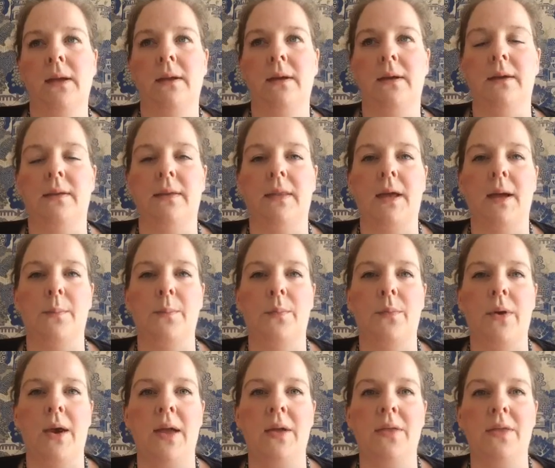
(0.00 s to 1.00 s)
and that
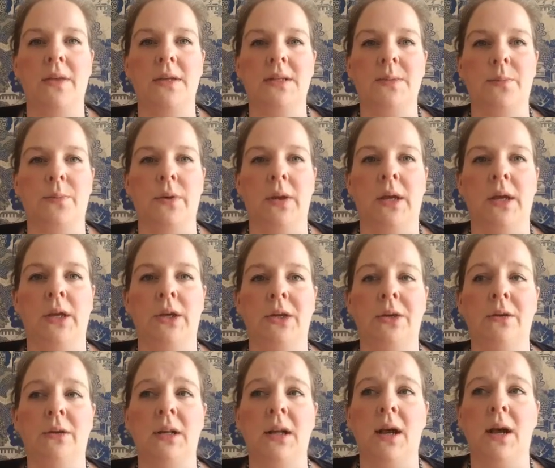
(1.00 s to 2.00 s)
breath is bringing
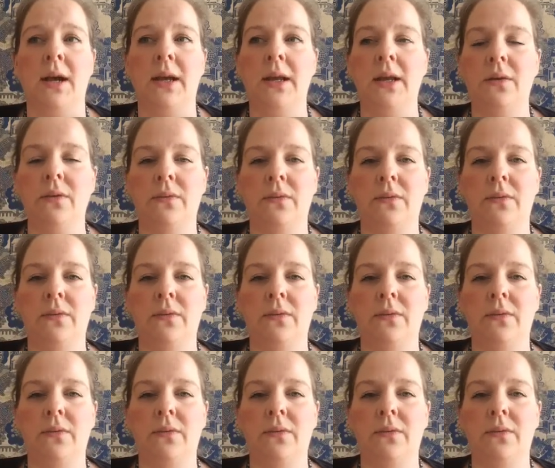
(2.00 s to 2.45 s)
you life.